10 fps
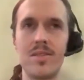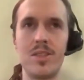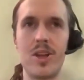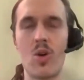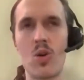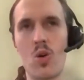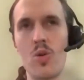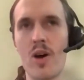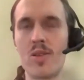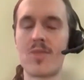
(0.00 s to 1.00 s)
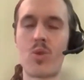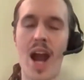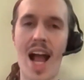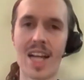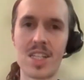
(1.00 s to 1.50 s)
who knows if
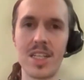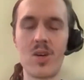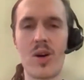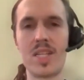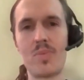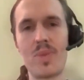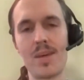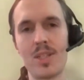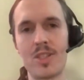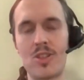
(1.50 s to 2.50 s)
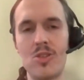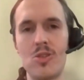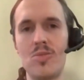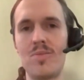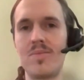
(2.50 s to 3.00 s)
we're actually going to be able
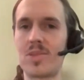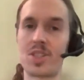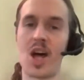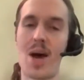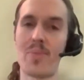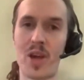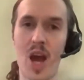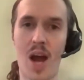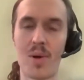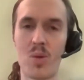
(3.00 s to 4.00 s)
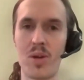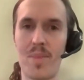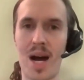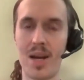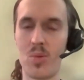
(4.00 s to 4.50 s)
to stop the Copperwood
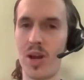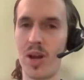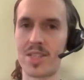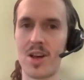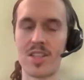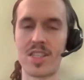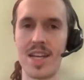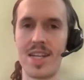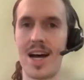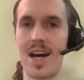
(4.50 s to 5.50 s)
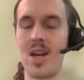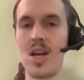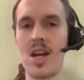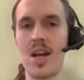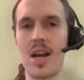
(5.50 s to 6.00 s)
mine when it's all said and done.